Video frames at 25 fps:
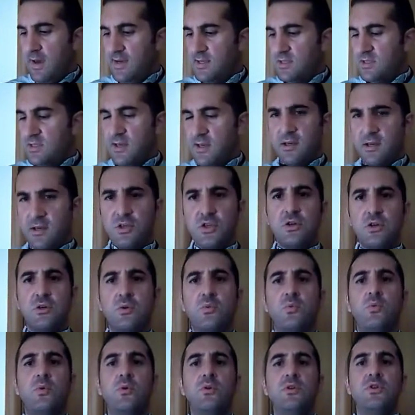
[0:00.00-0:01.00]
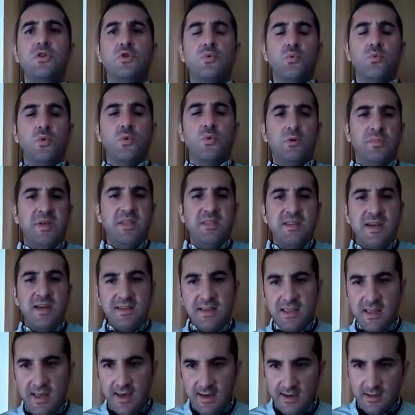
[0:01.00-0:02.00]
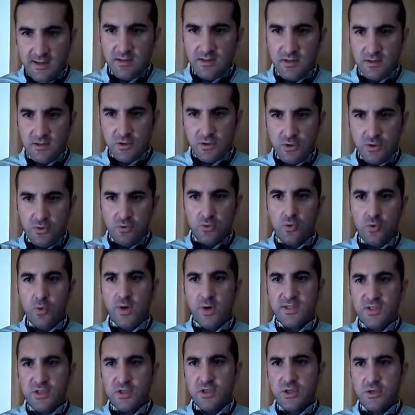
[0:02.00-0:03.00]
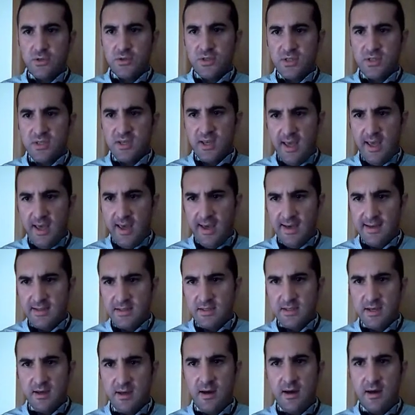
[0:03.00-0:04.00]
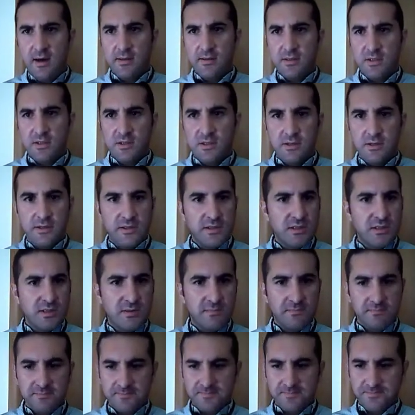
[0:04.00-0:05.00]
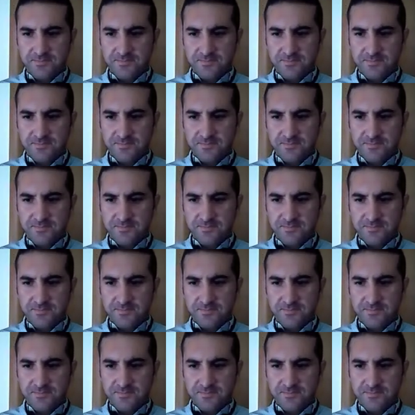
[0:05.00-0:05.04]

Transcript: section which will be dedicated to questions and answers.